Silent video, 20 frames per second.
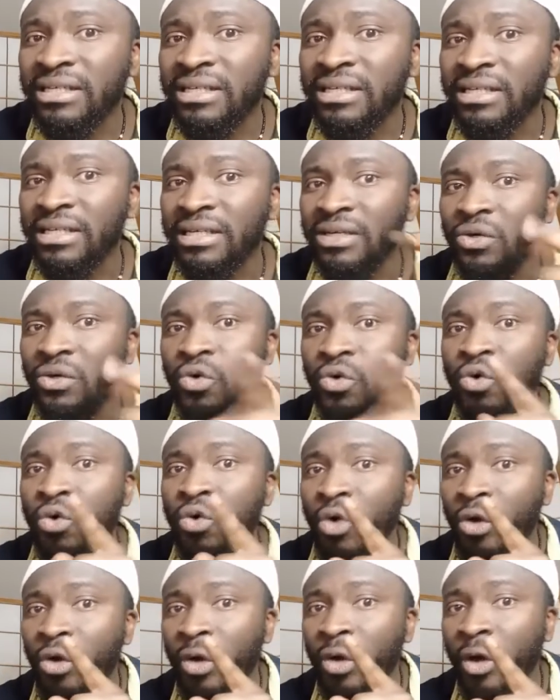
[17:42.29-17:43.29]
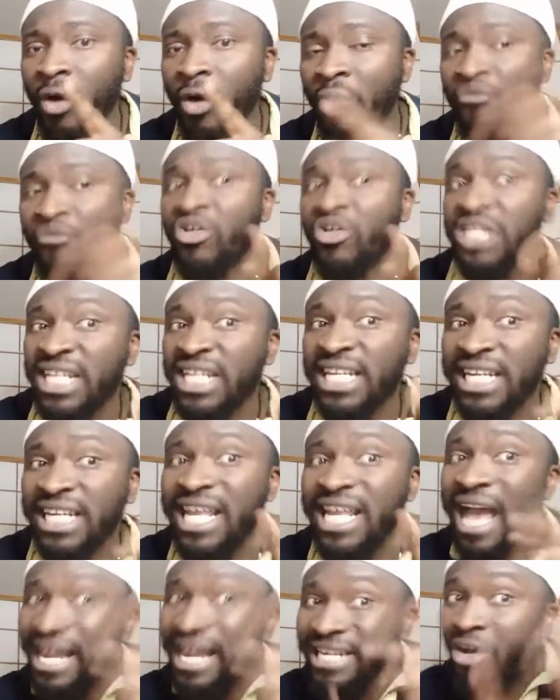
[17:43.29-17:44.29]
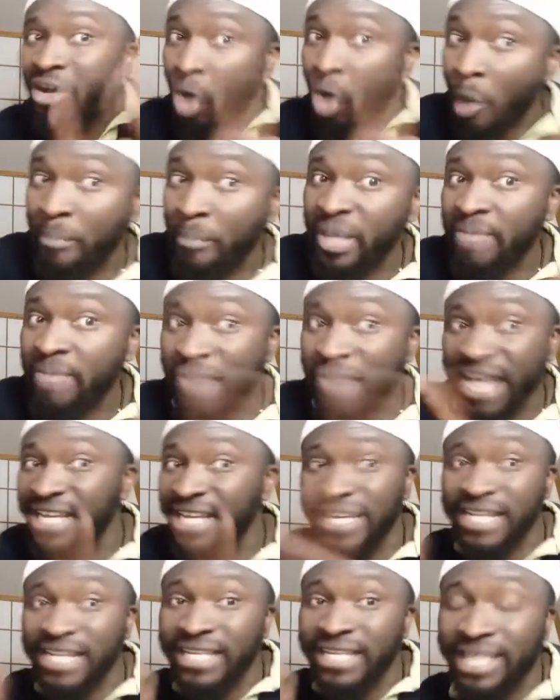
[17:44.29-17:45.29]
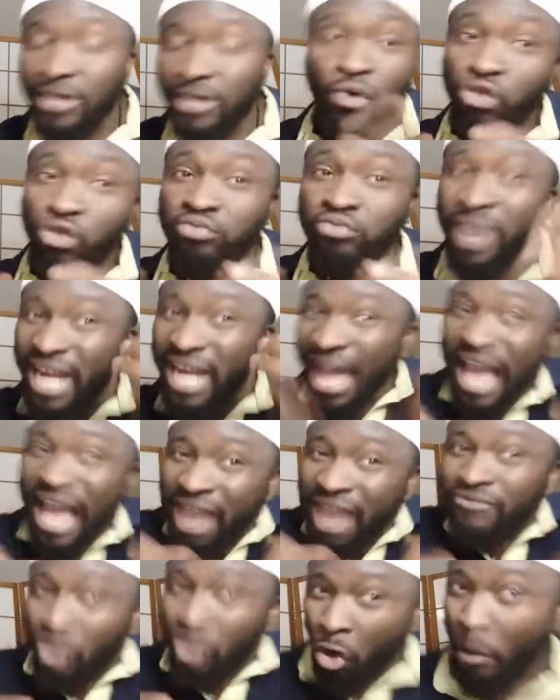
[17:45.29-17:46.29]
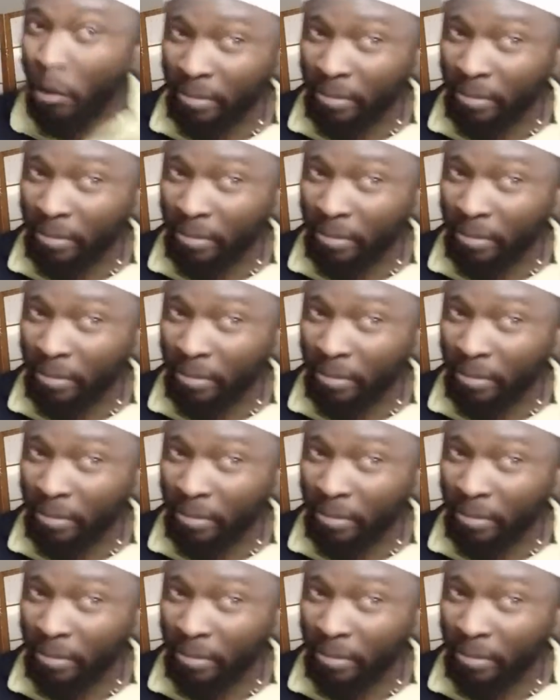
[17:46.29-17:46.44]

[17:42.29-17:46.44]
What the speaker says: who unfortunately had the copy, but he didn't tell Uthman, I have the copy.